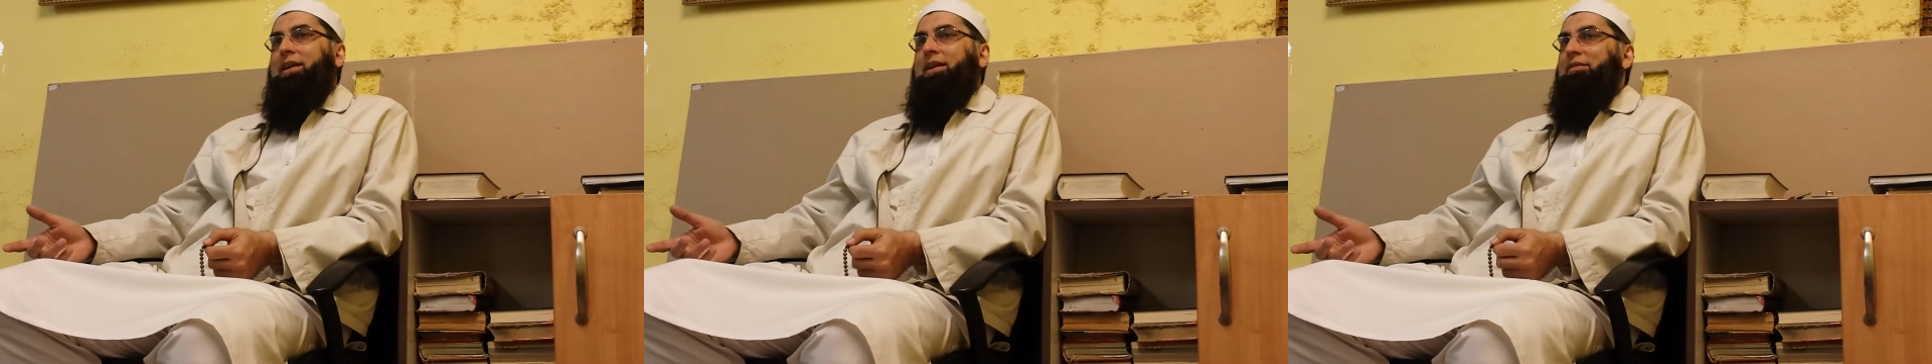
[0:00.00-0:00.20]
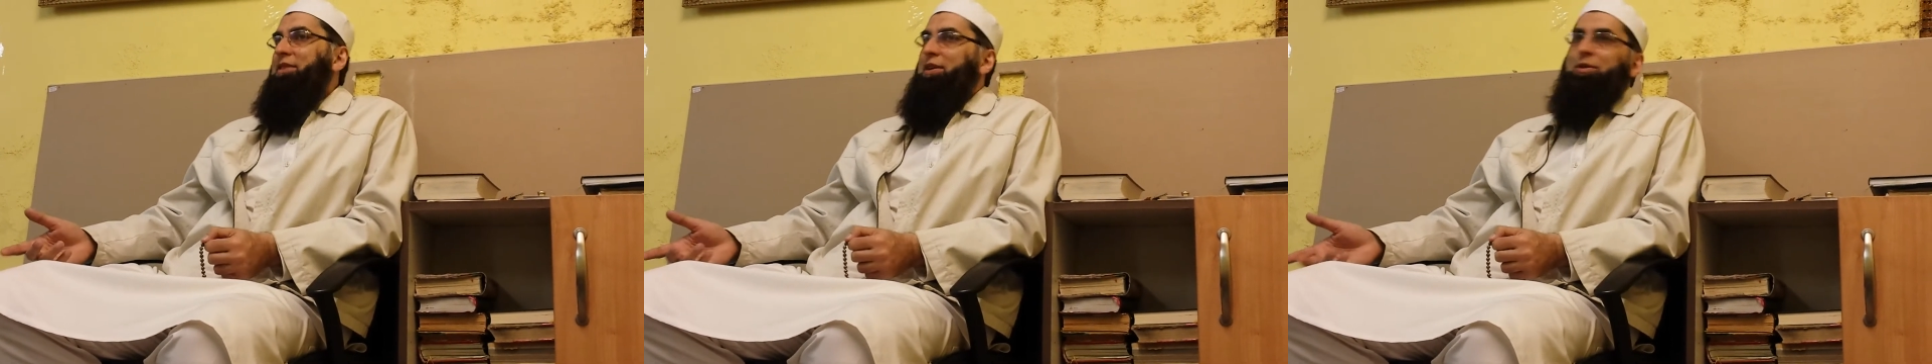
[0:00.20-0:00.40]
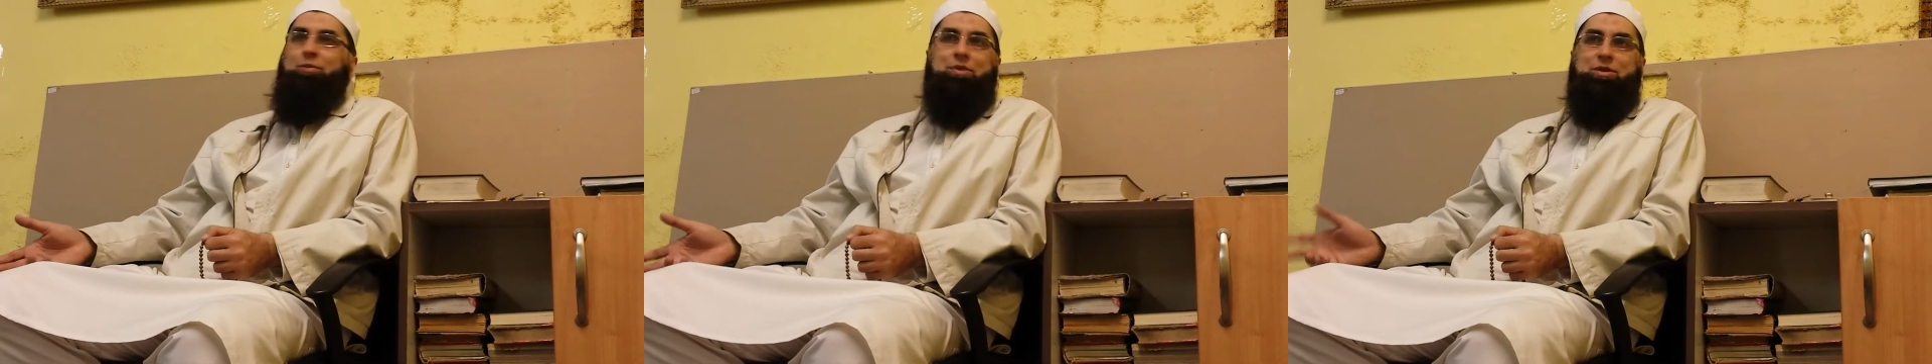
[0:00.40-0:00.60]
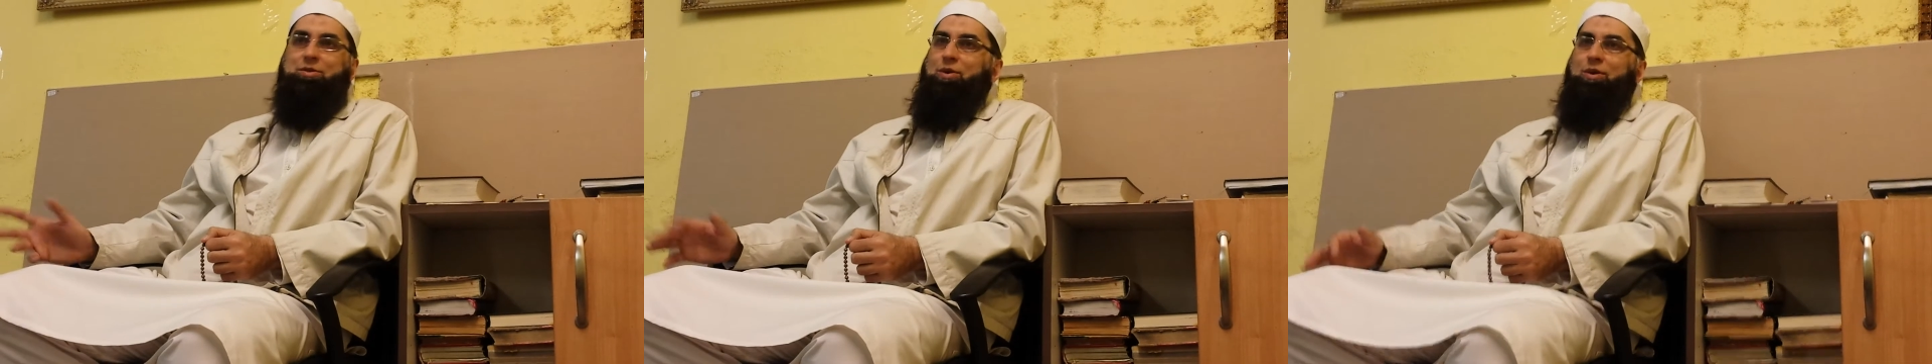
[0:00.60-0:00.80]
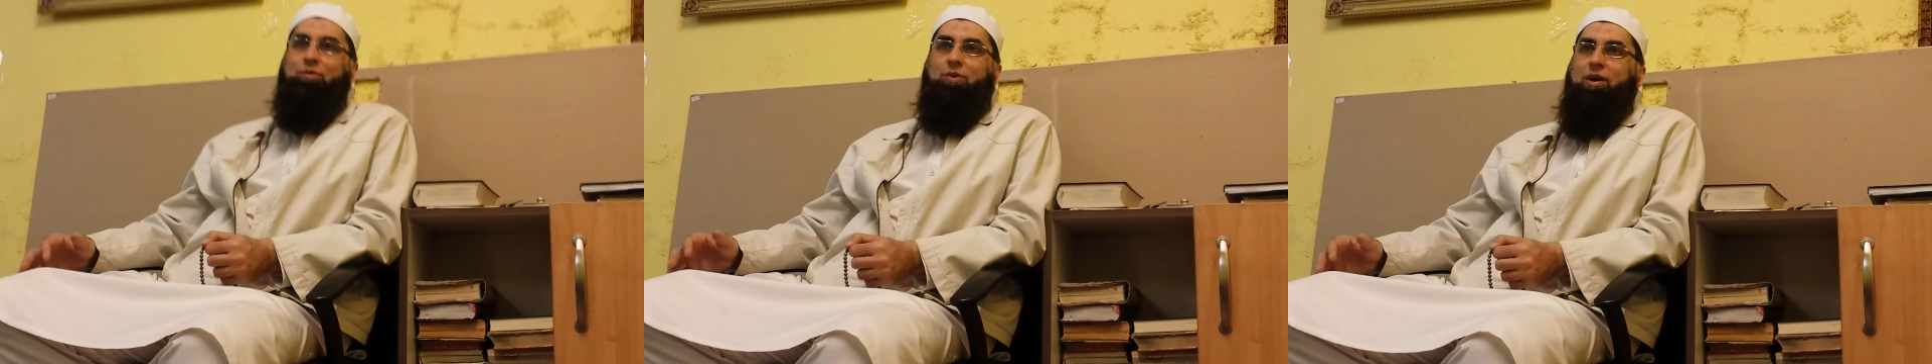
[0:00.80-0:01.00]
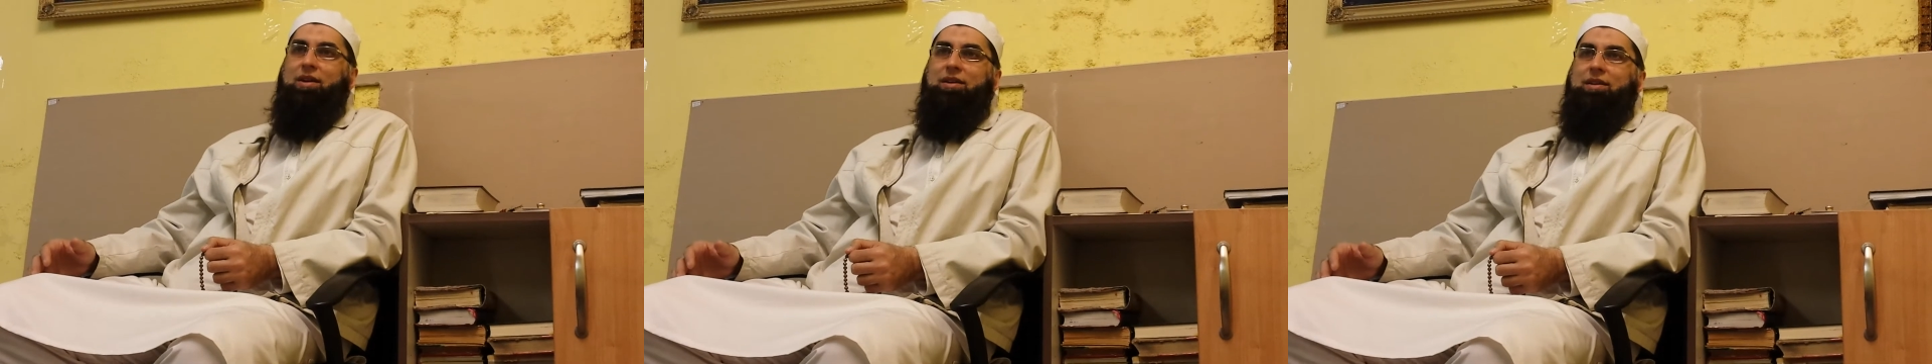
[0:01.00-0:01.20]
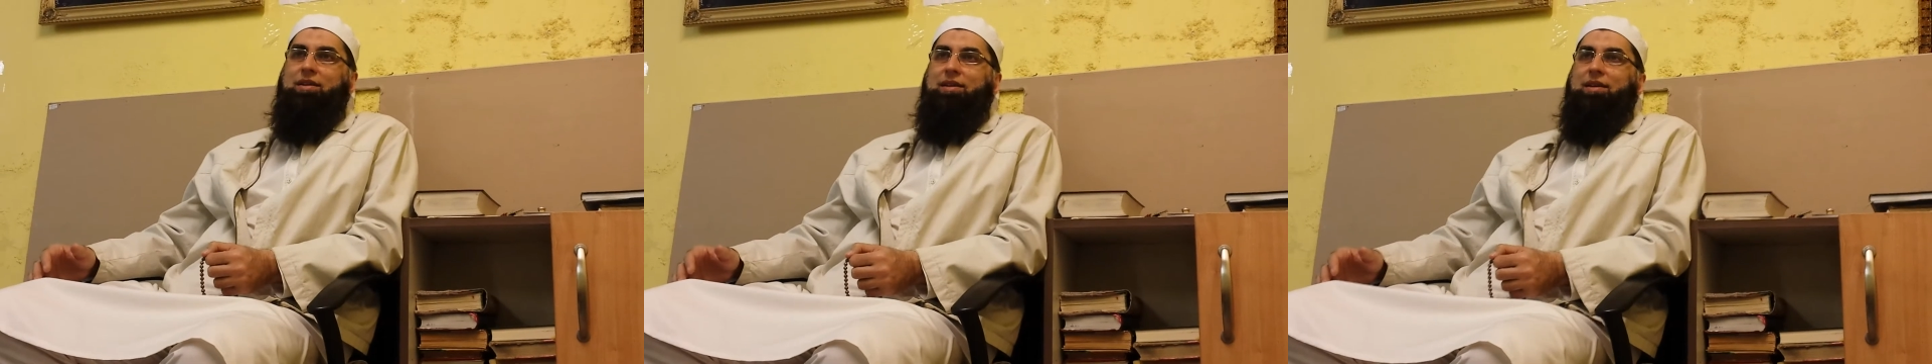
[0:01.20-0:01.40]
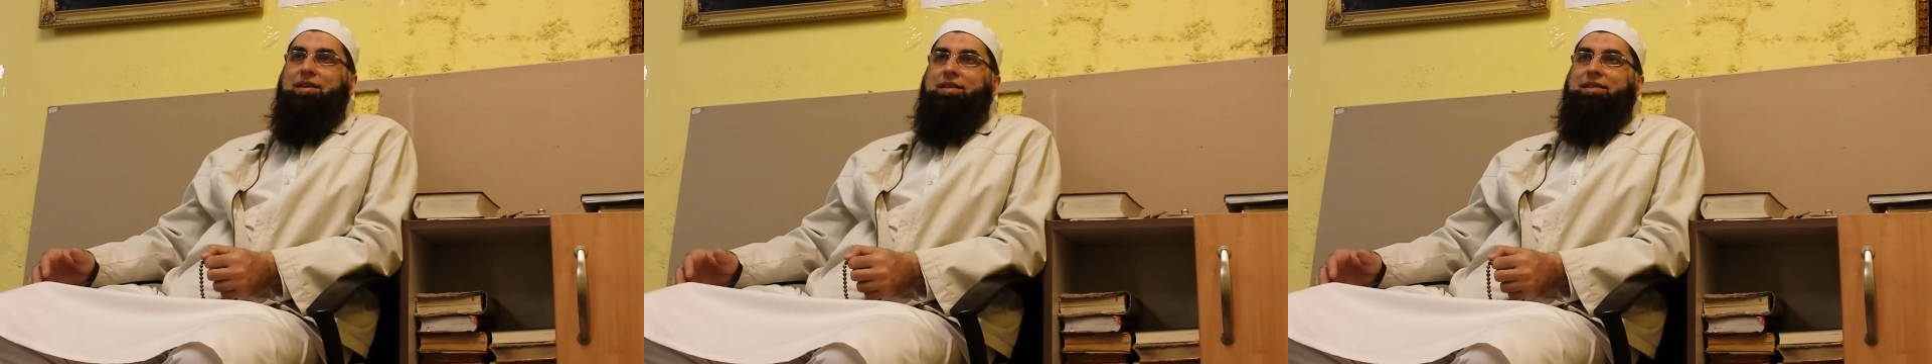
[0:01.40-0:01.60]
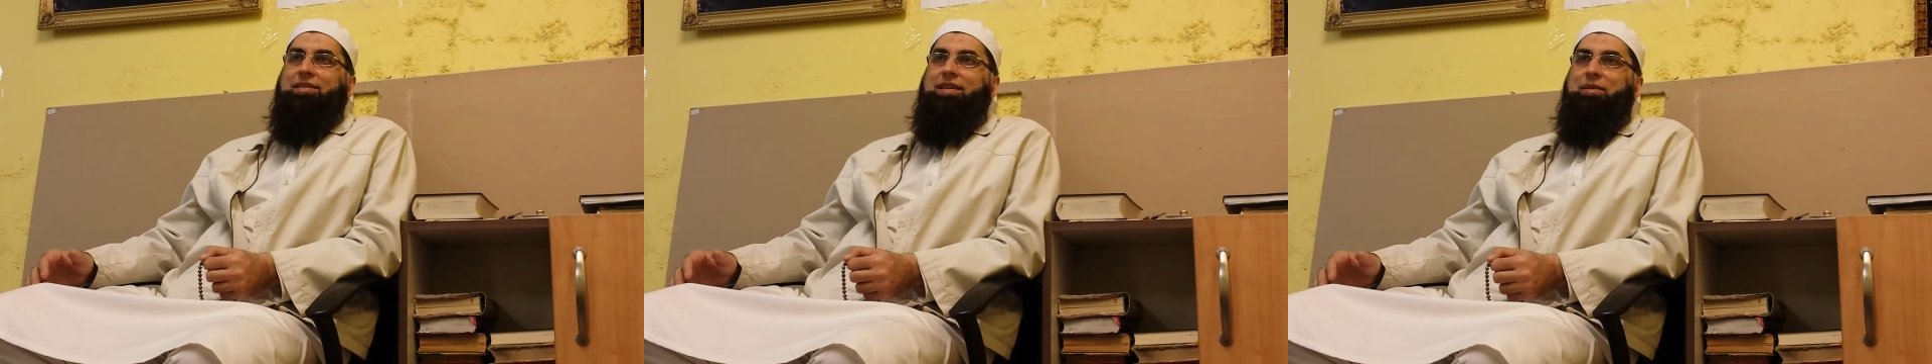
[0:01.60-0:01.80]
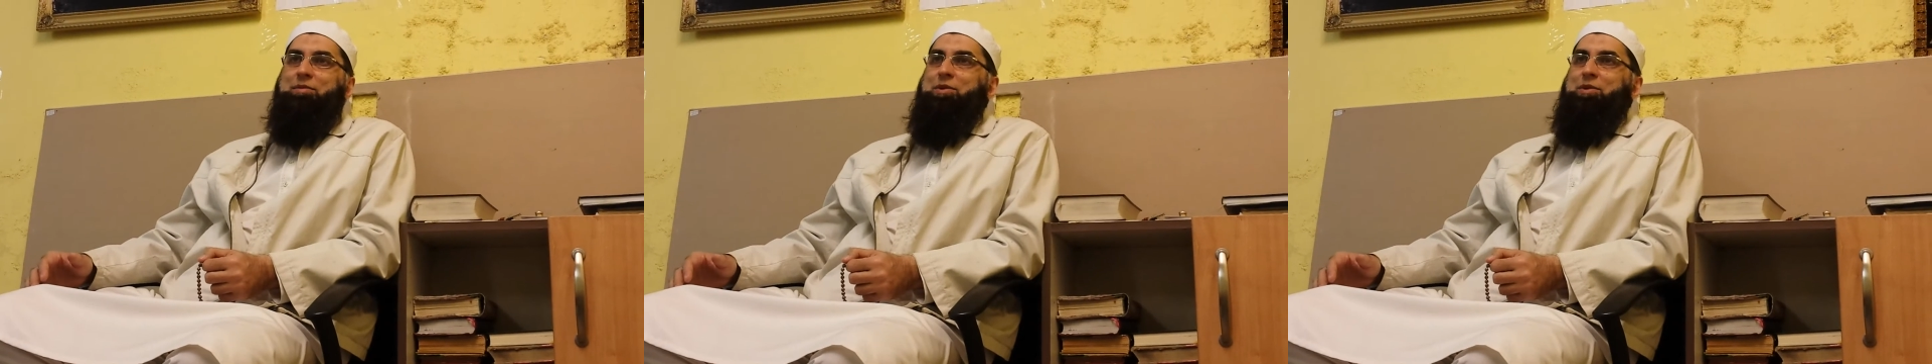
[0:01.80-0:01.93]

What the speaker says: If the humans don't want them